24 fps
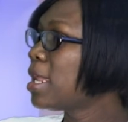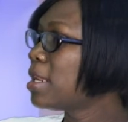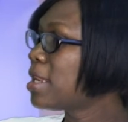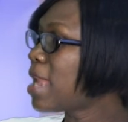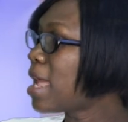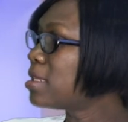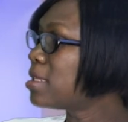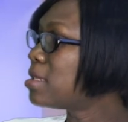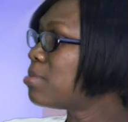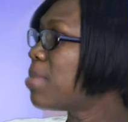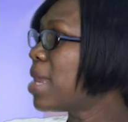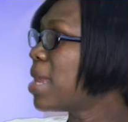
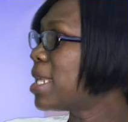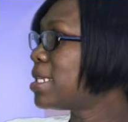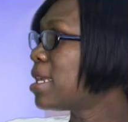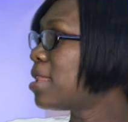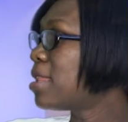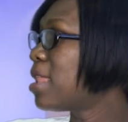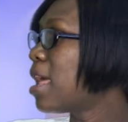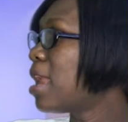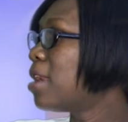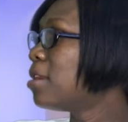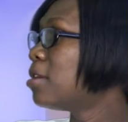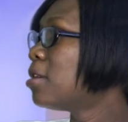That's
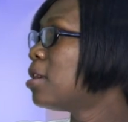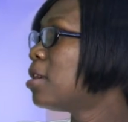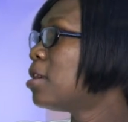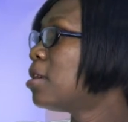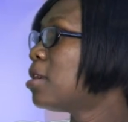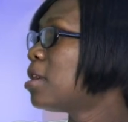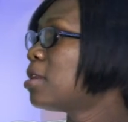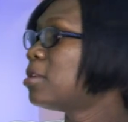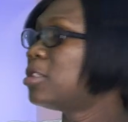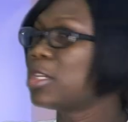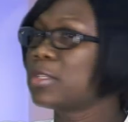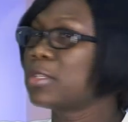better than
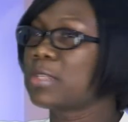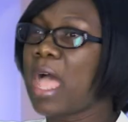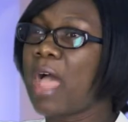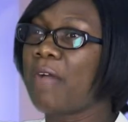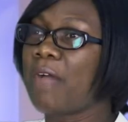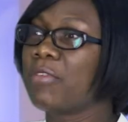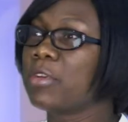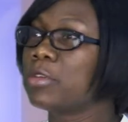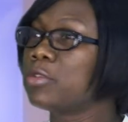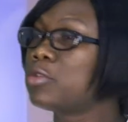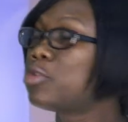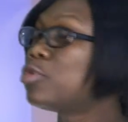just having